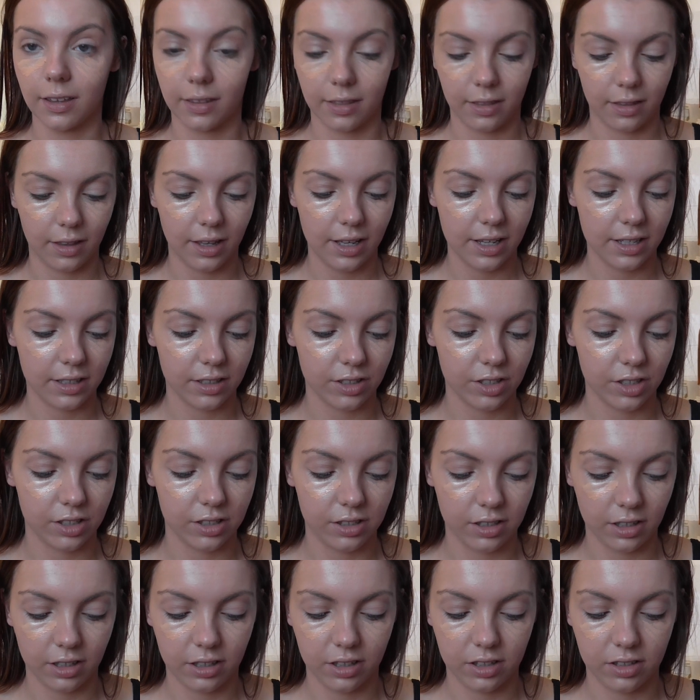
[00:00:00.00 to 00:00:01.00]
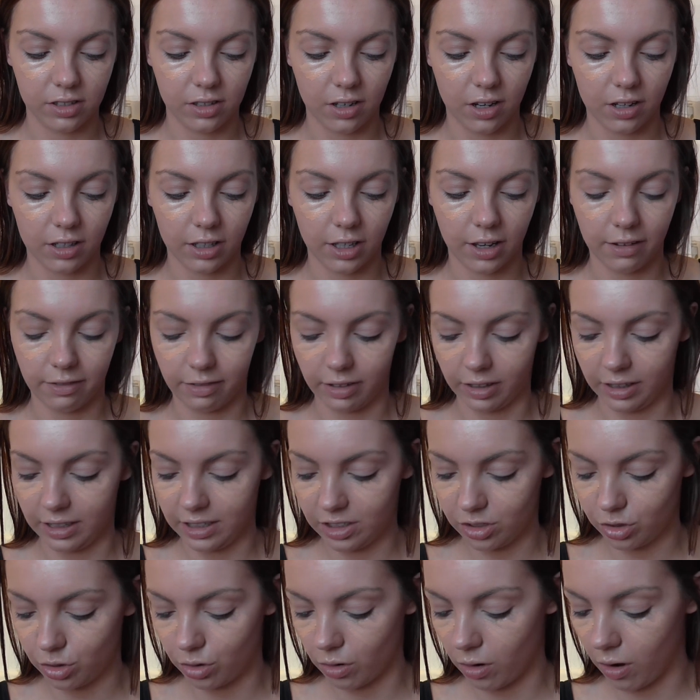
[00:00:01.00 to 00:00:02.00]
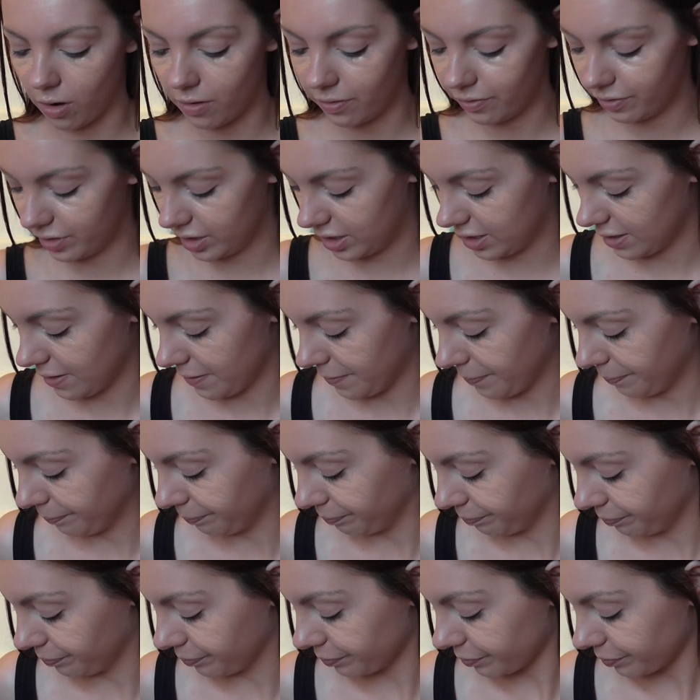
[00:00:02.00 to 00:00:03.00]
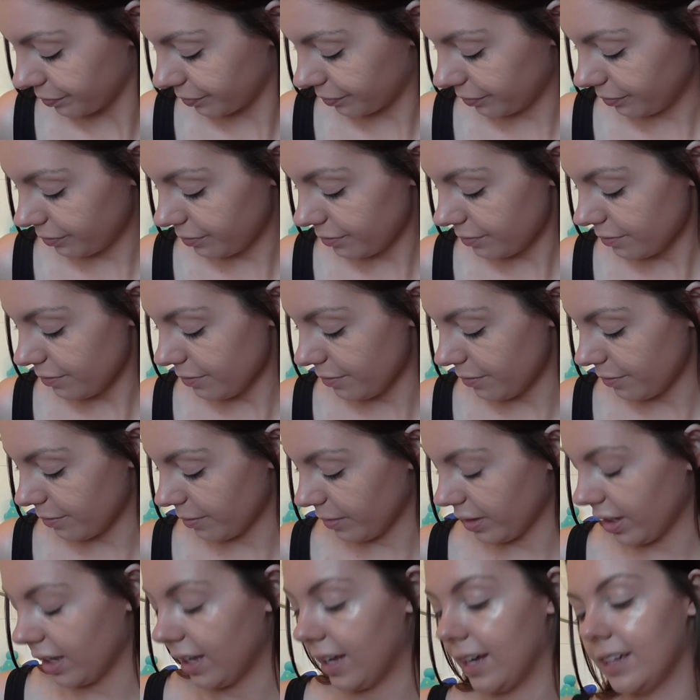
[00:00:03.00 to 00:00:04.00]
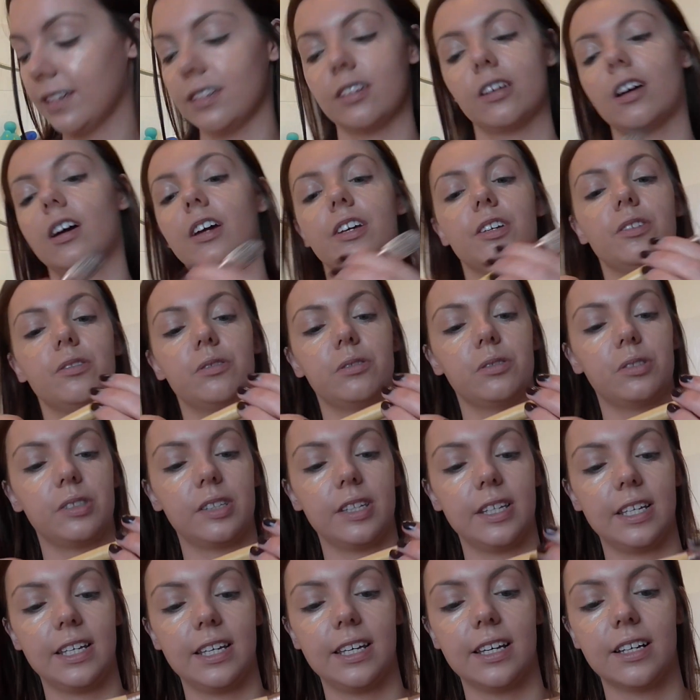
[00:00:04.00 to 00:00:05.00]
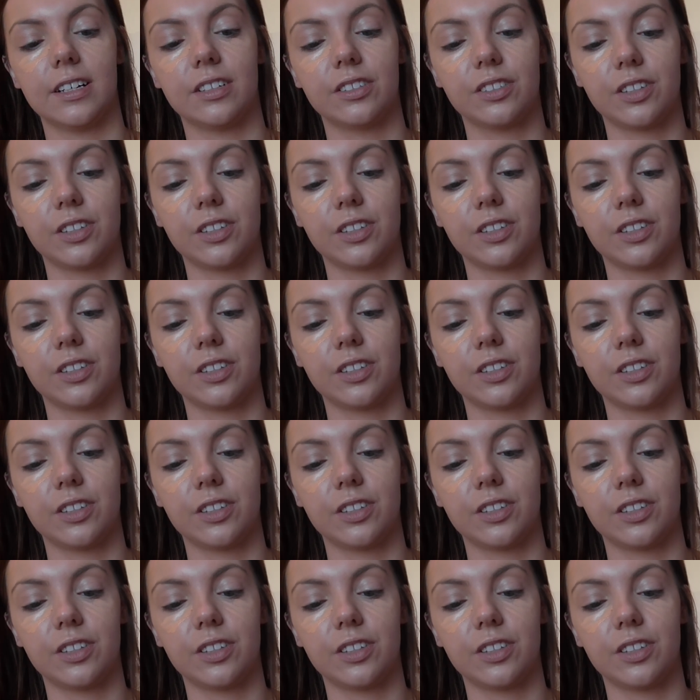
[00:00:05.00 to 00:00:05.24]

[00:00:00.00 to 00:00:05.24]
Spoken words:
Like that, just to start covering these troughs. And I use the